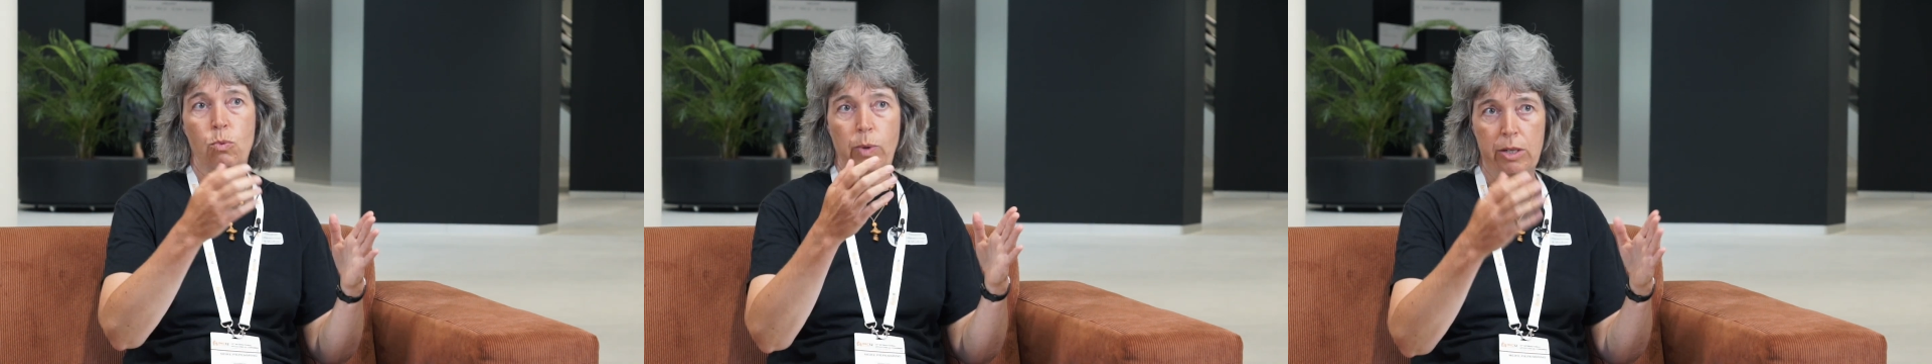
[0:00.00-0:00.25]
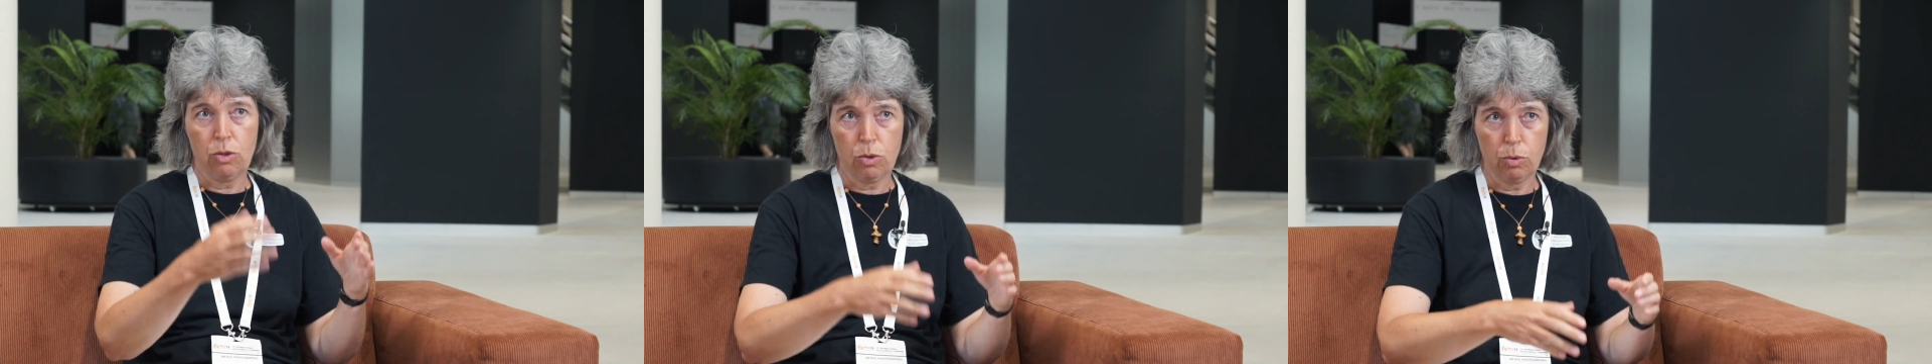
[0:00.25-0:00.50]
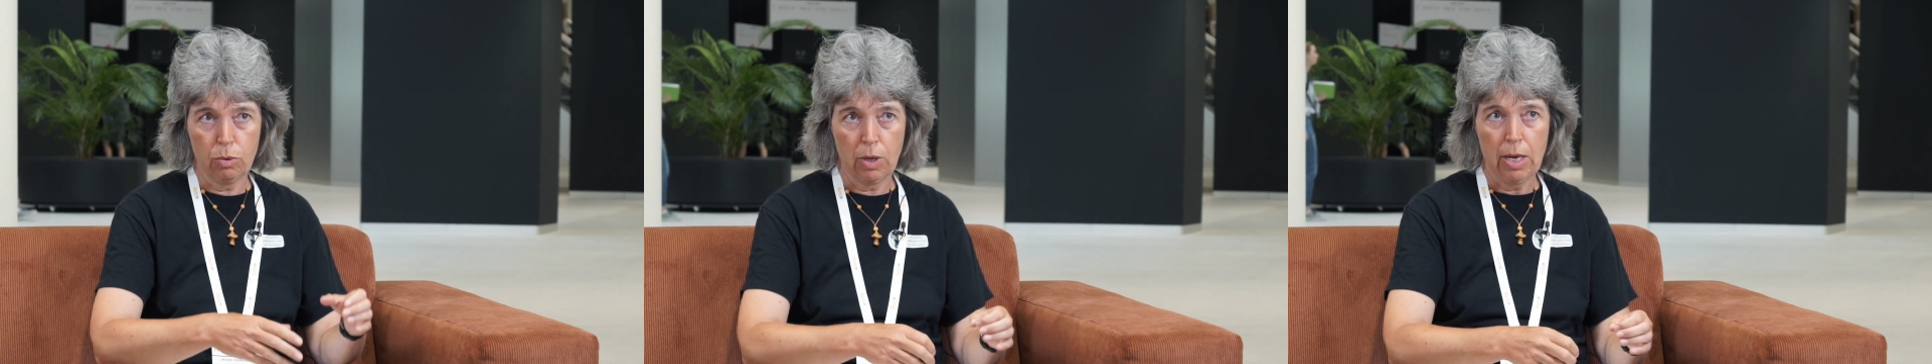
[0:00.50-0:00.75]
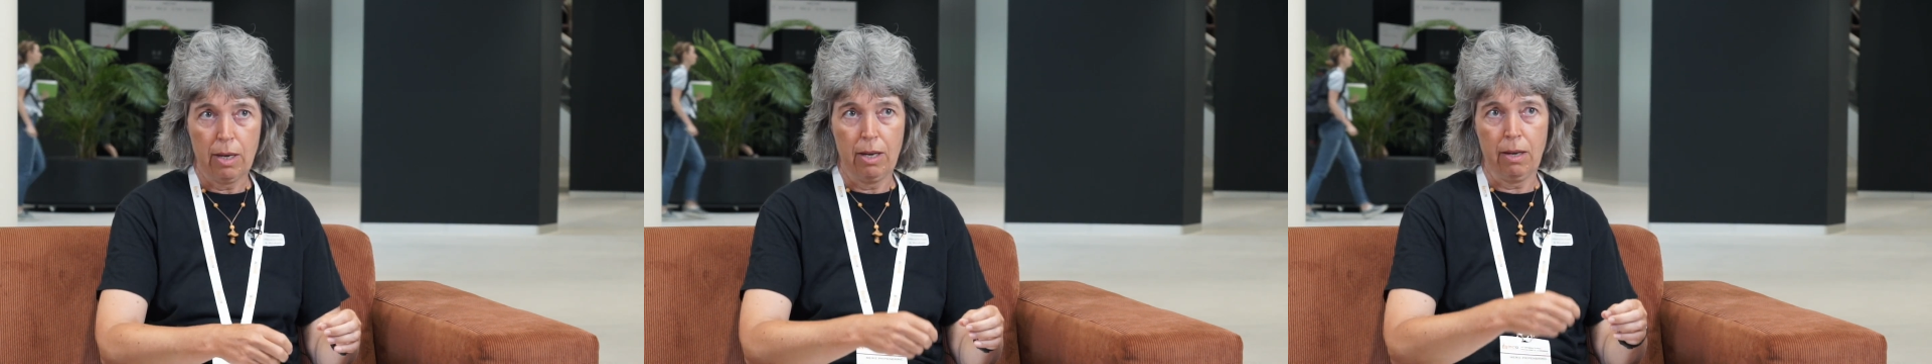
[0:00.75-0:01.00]
when to
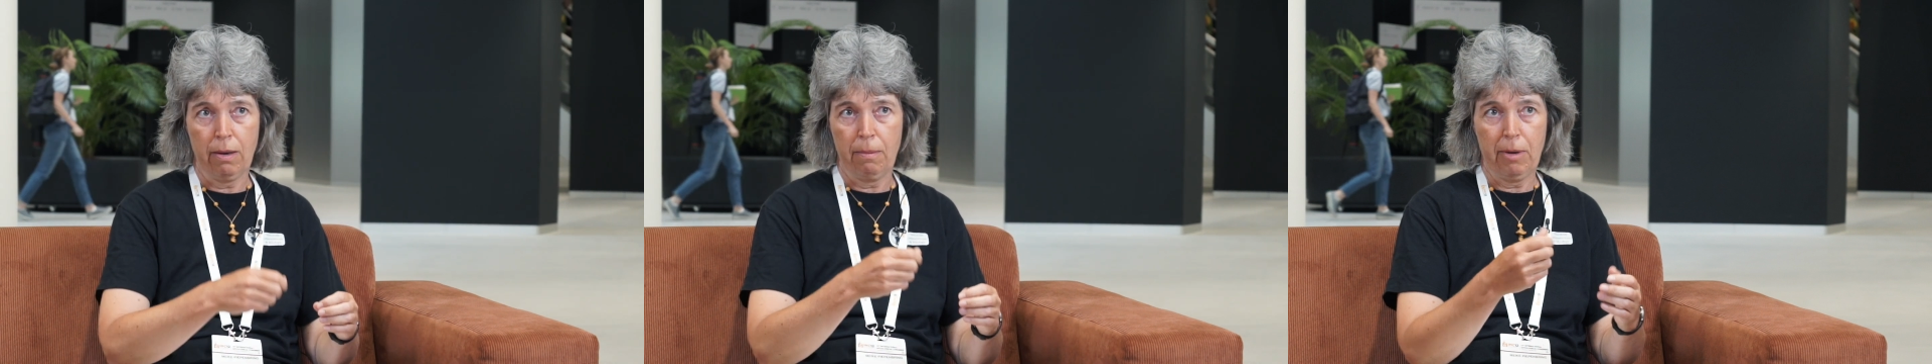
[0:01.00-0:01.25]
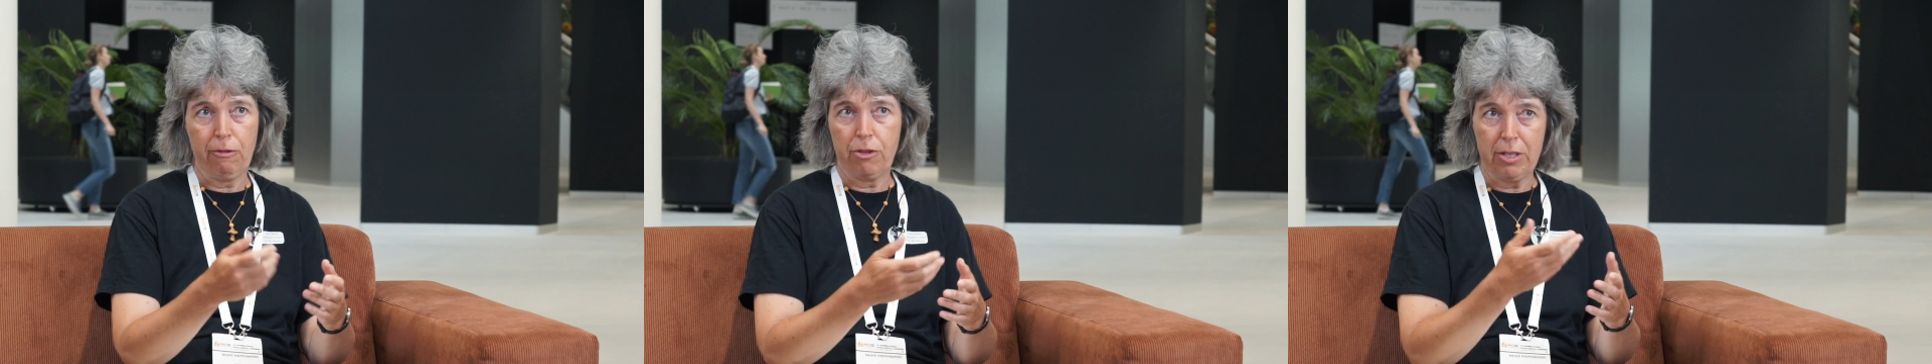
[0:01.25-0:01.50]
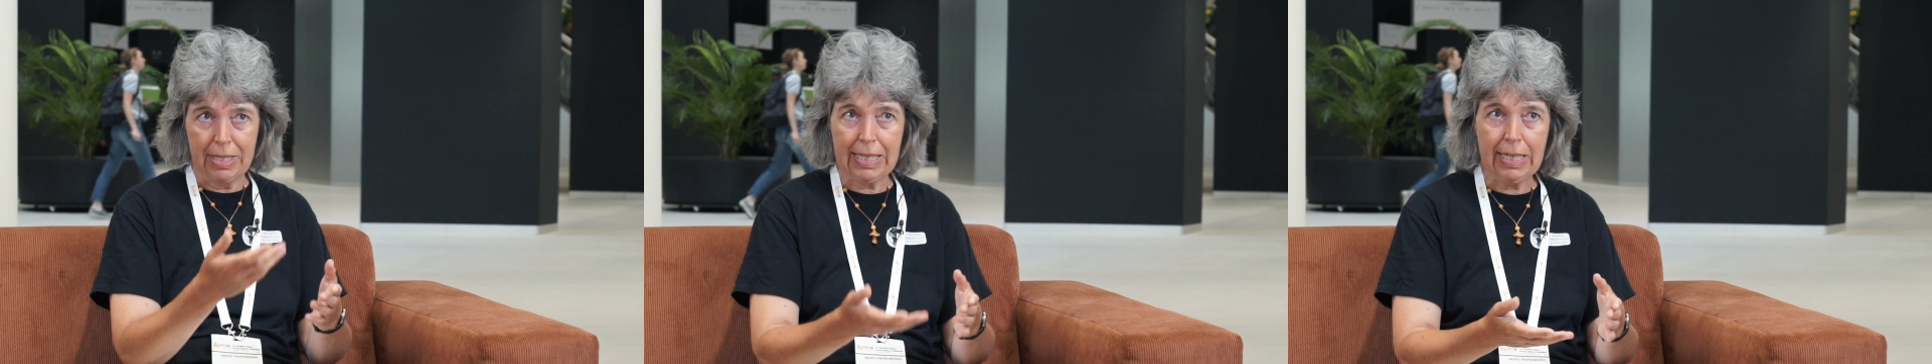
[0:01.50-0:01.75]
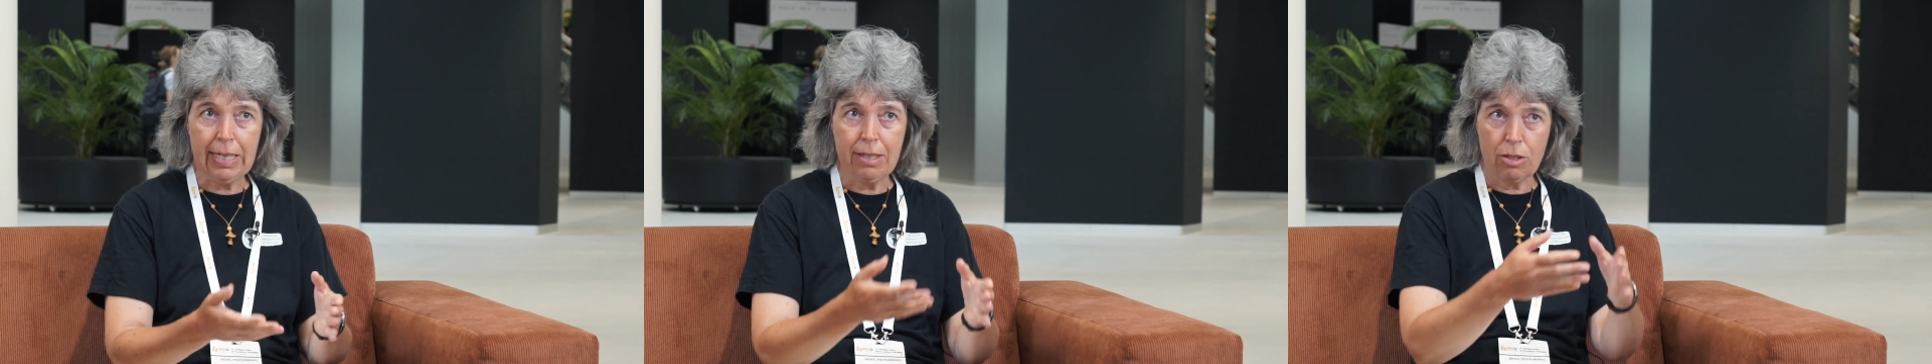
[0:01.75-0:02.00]
have the
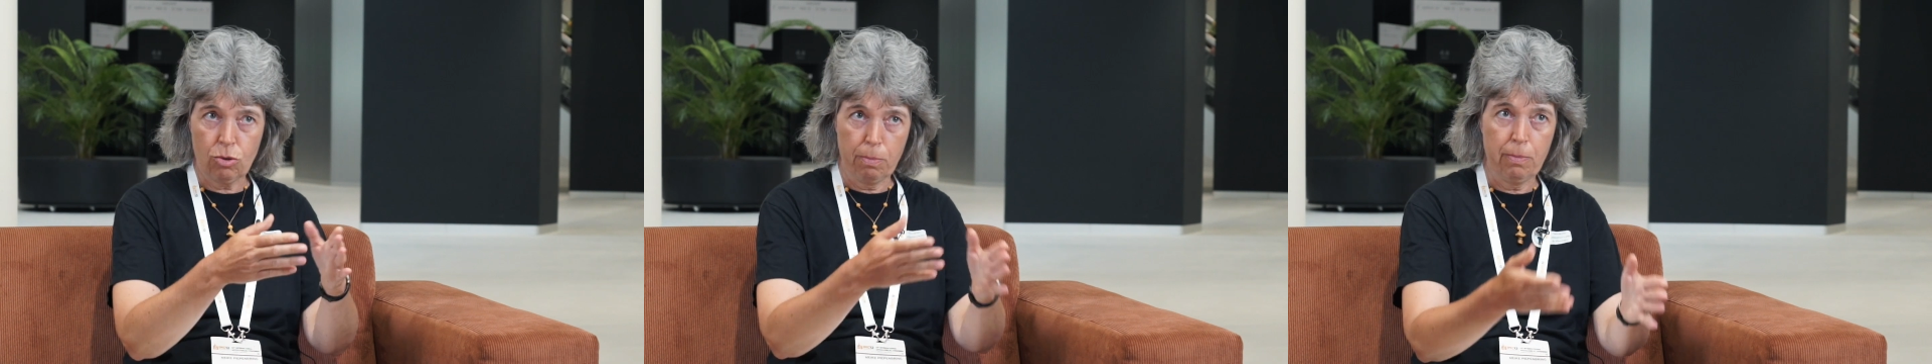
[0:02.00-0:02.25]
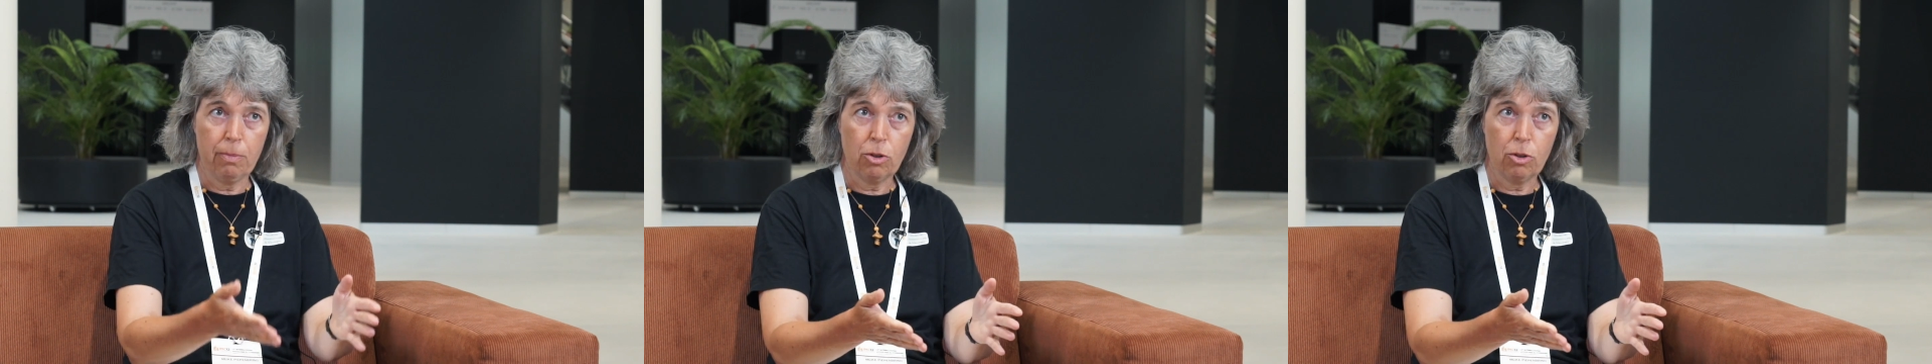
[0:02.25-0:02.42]
seeds to